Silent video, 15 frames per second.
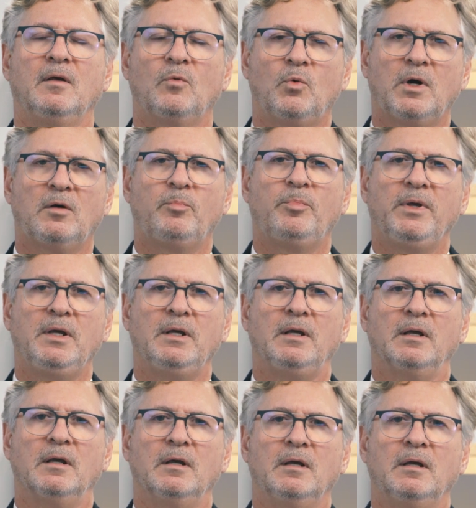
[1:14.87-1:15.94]

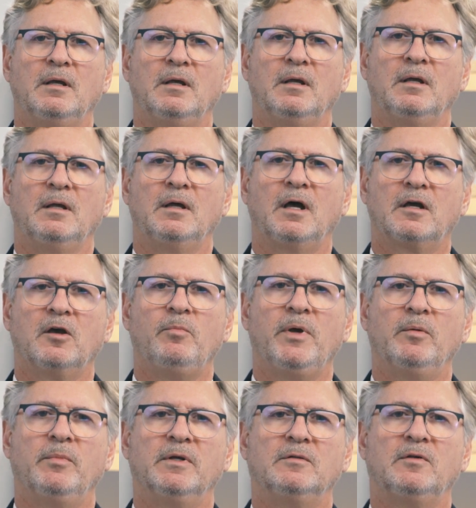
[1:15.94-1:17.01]
Well-being, a
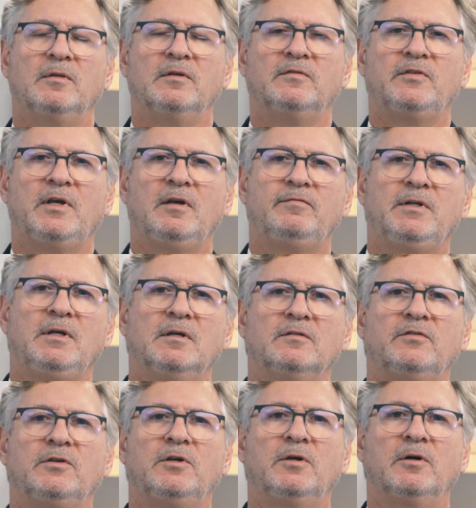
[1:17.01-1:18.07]
commitment to the safety
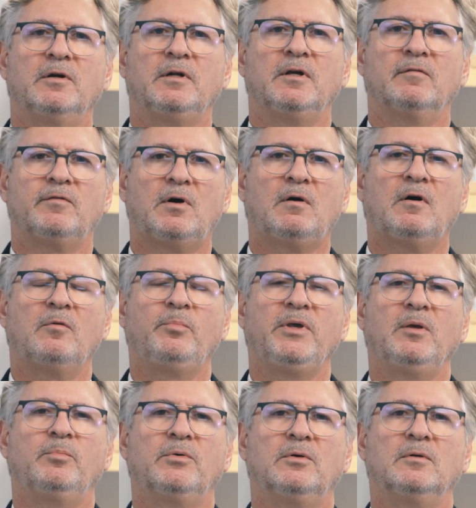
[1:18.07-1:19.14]
and security of all
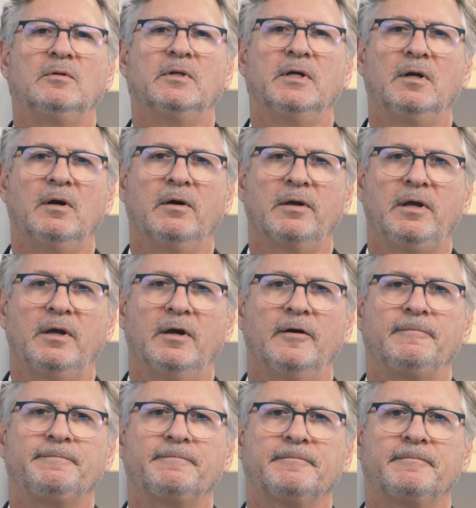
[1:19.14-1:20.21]
people in our
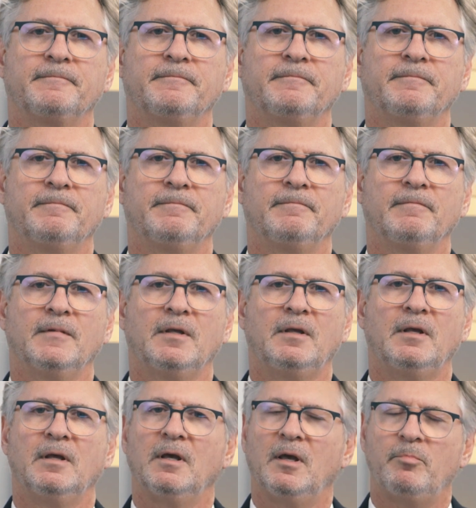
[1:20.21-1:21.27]
care.
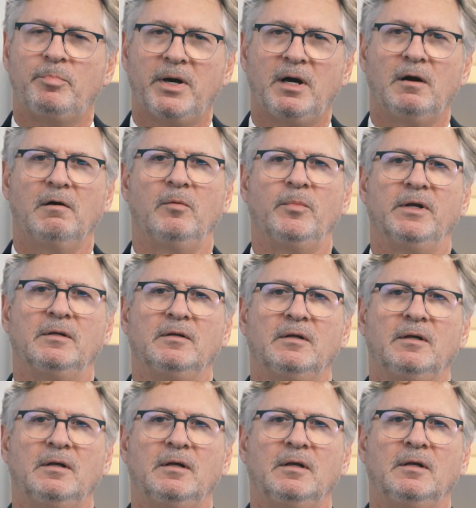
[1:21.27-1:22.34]
Empowerment,
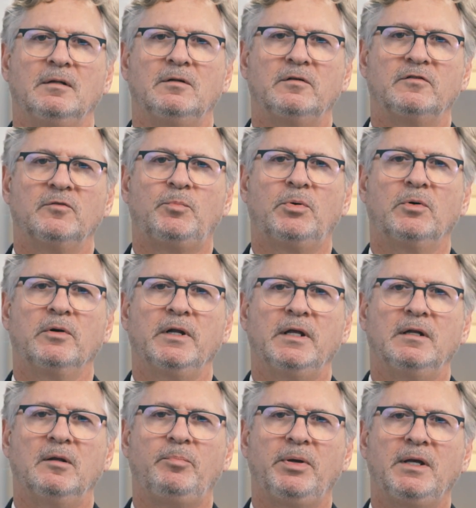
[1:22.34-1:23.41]
to support
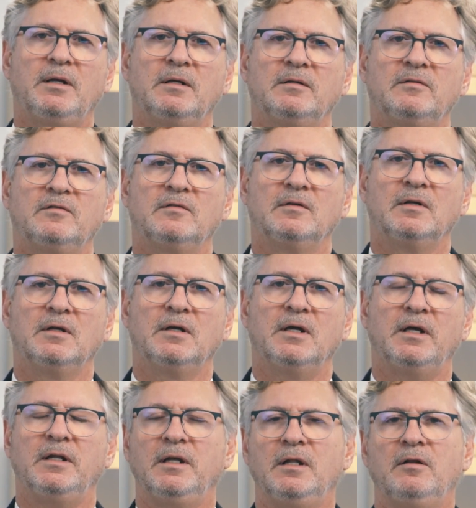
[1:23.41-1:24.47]
independence
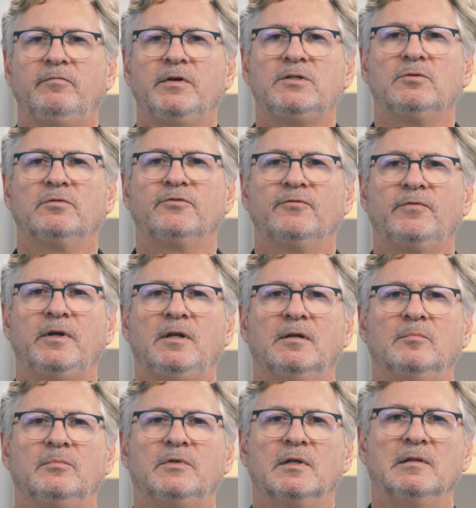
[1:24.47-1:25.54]
and the individual's
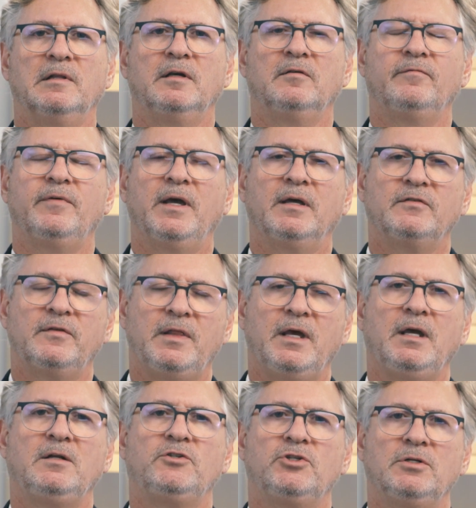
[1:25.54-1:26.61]
freedom to live as
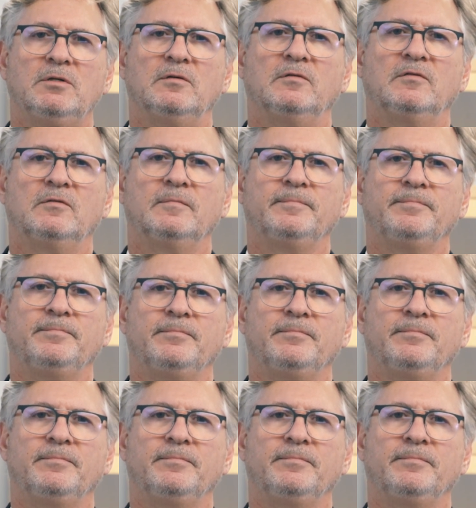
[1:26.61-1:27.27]
they choose.